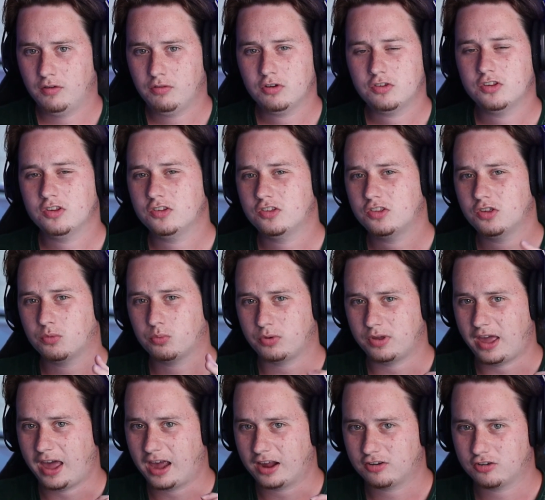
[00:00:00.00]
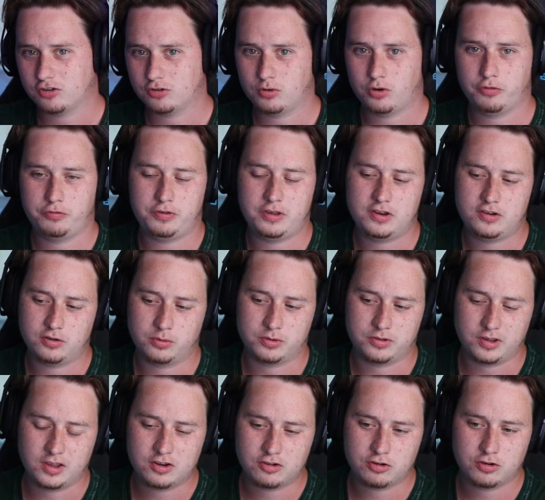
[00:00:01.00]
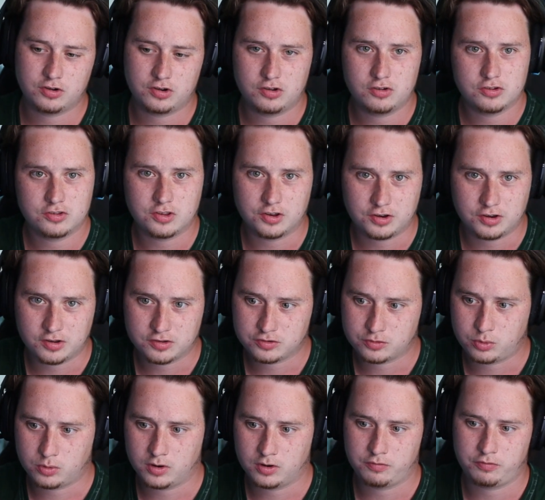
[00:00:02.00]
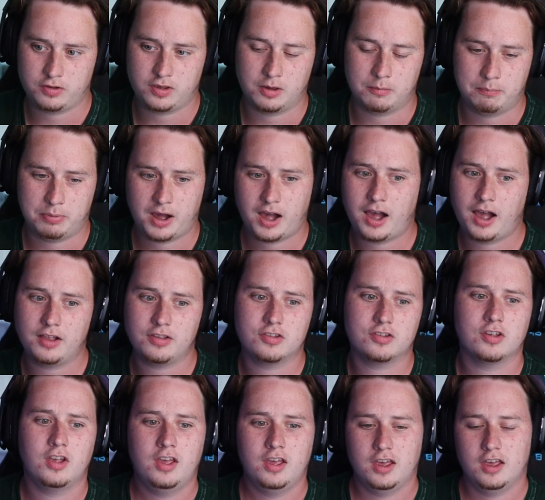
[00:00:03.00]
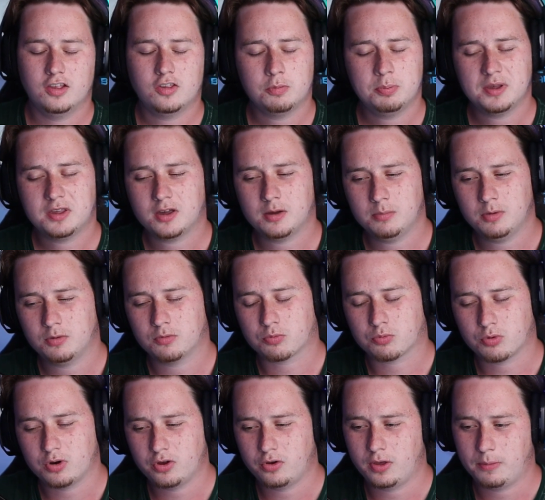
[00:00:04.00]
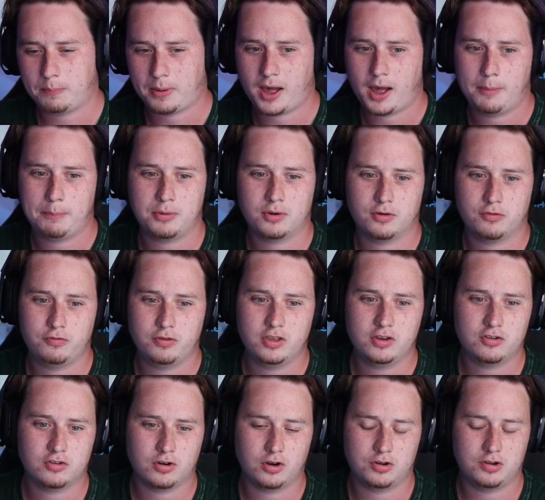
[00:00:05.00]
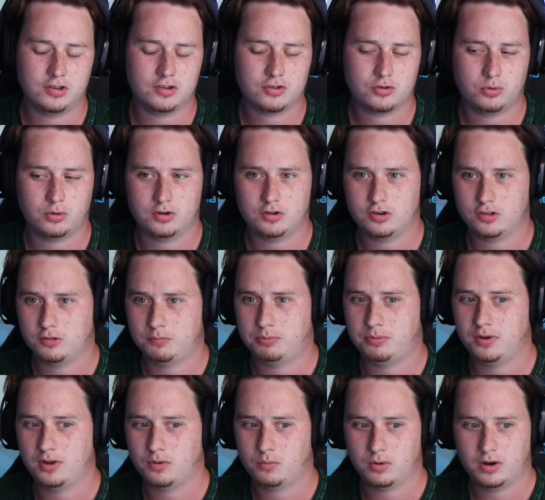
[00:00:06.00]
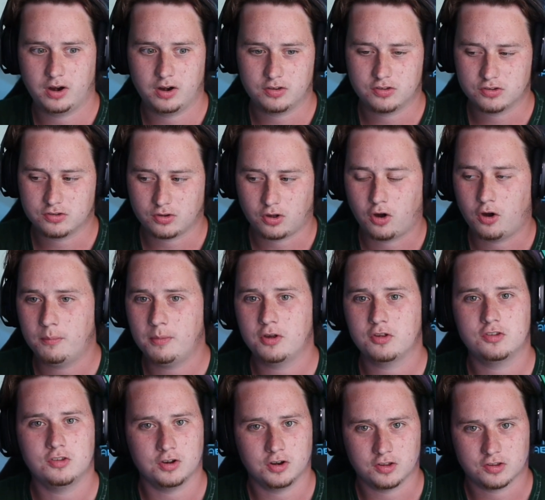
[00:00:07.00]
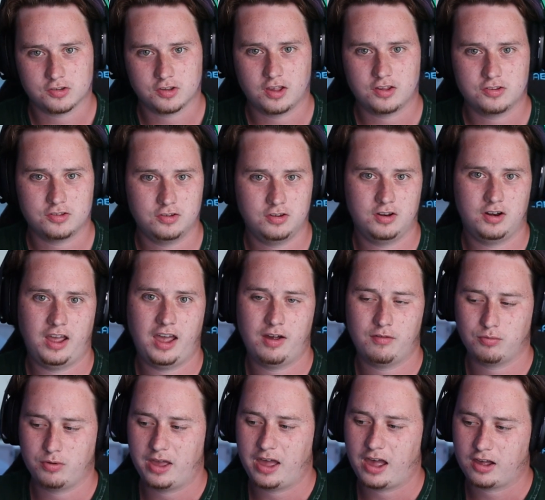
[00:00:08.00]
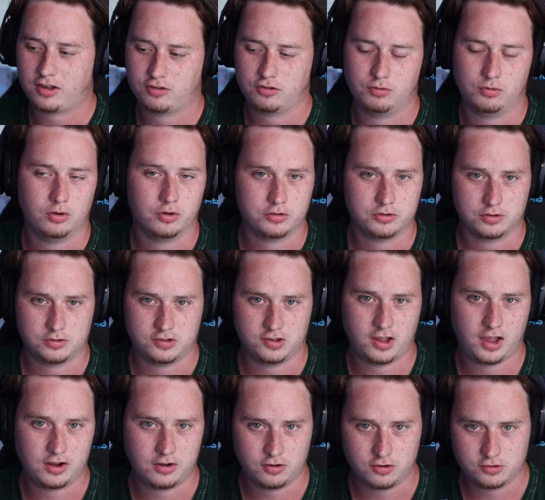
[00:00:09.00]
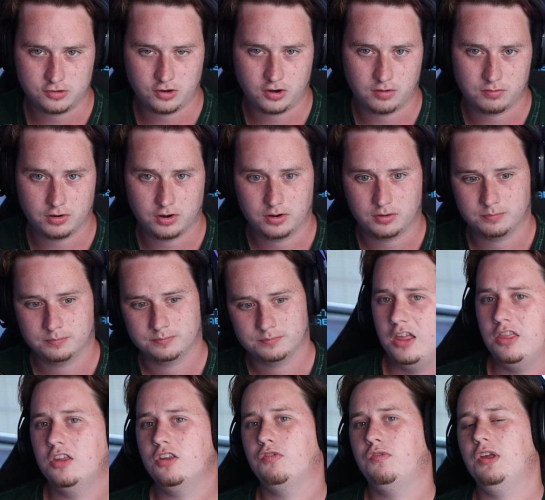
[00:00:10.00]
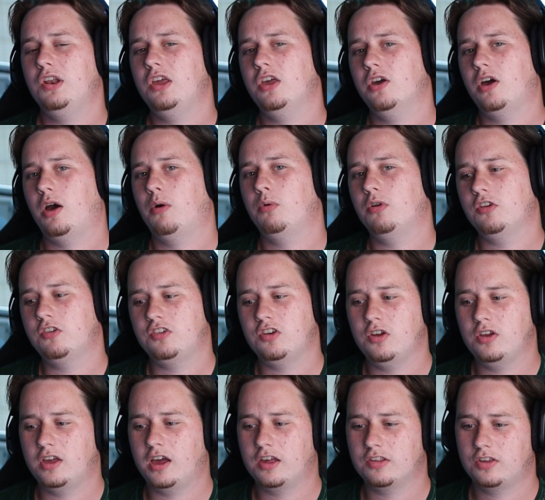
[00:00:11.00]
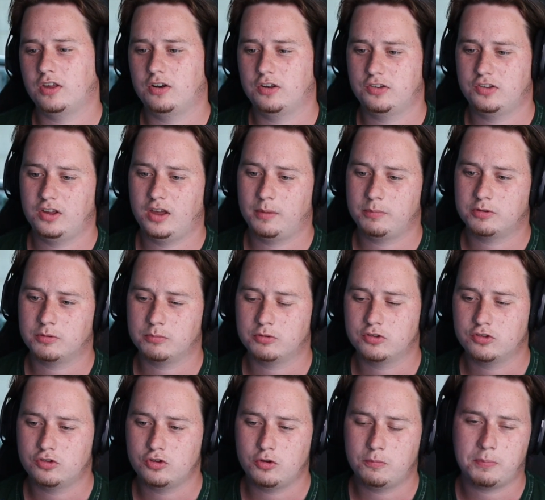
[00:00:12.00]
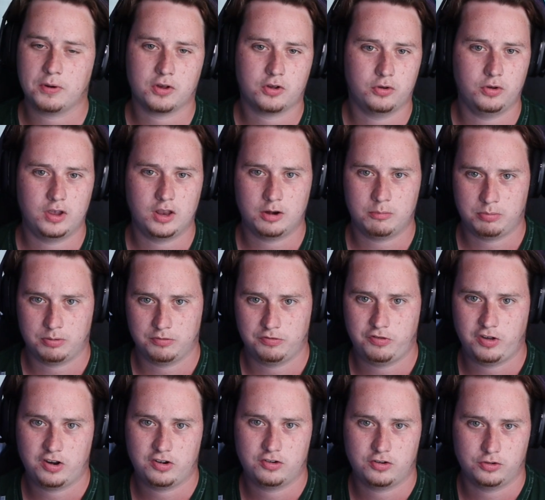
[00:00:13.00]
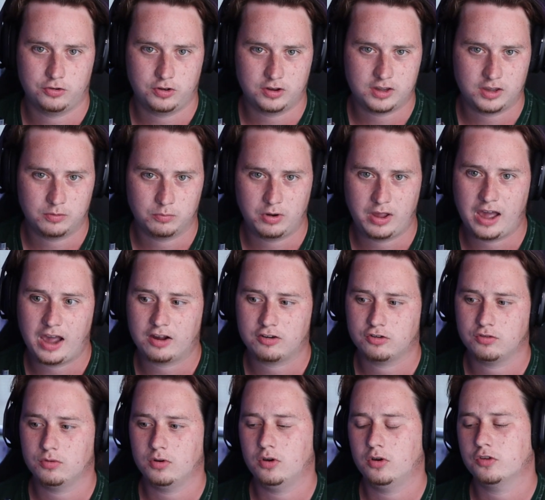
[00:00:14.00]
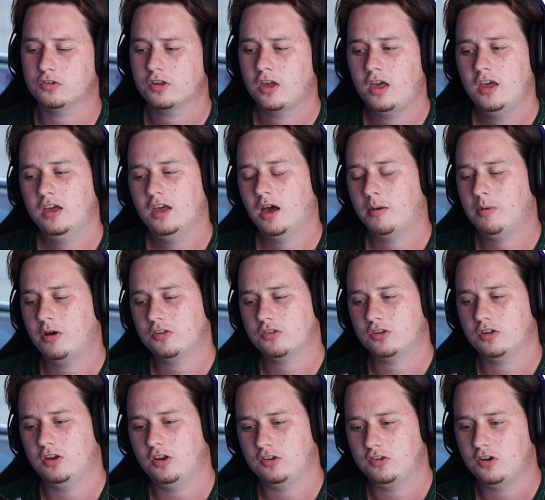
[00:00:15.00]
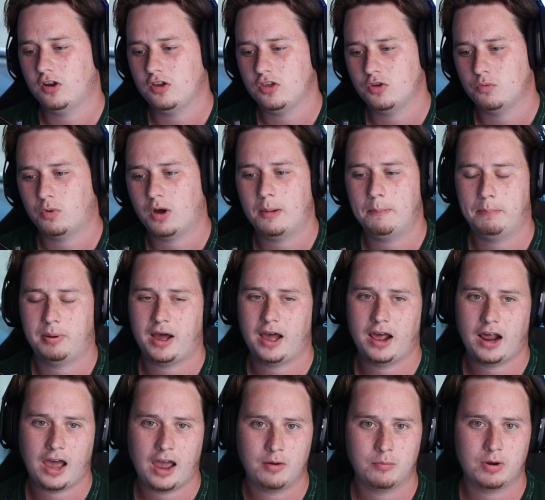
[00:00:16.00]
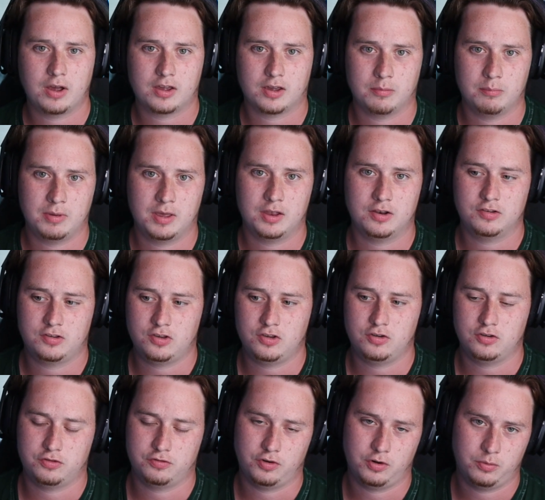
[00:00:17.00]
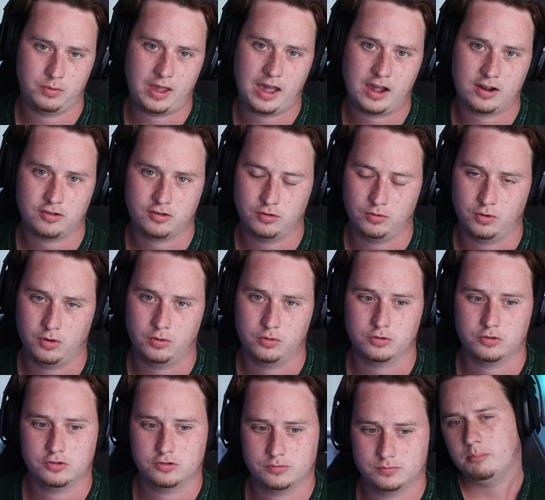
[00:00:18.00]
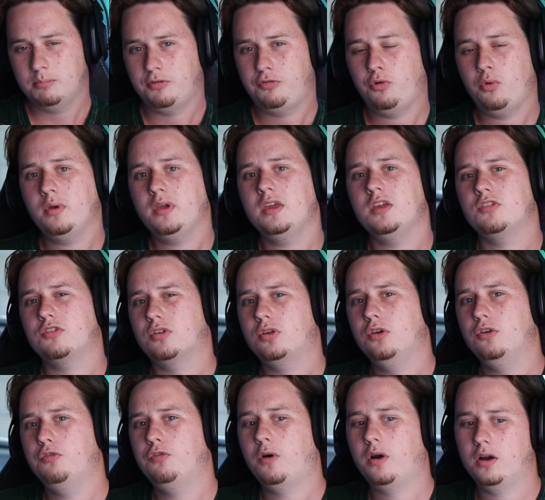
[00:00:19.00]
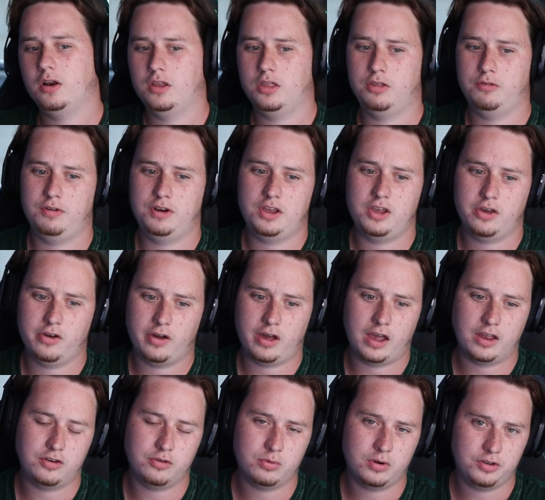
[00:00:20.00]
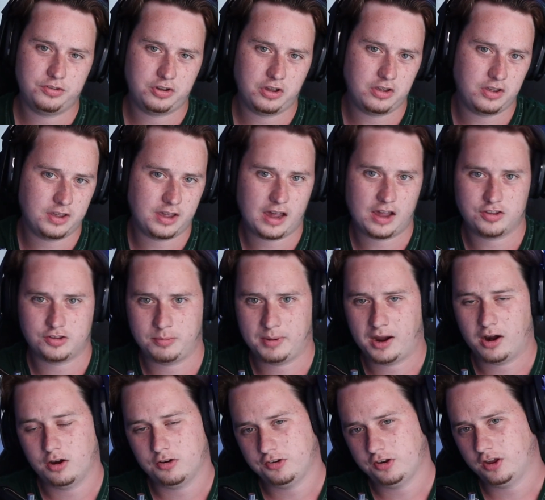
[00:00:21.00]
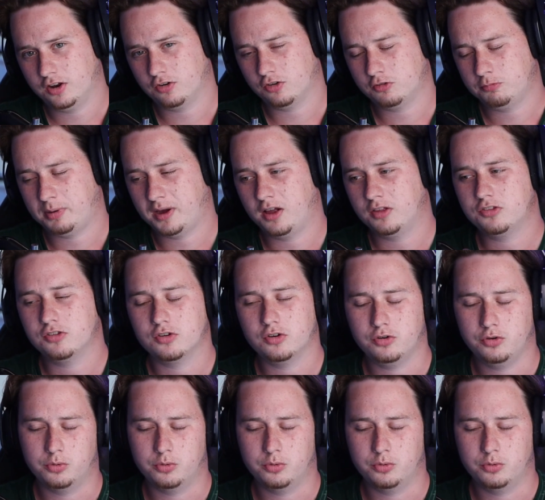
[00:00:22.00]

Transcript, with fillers: Ever since the reaction role feature was introduced to Discord via bots, it's become a really popular feature on Discord to the point where it's almost a necessity to have reaction roles inside your server. In this video, I want to show you guys how to set up some super clean and professional looking reaction roles. I'm also going to show you what bot I recommend to use for reaction roles. Before we get too far into the video, I do want to tell you guys about our channel sponsor,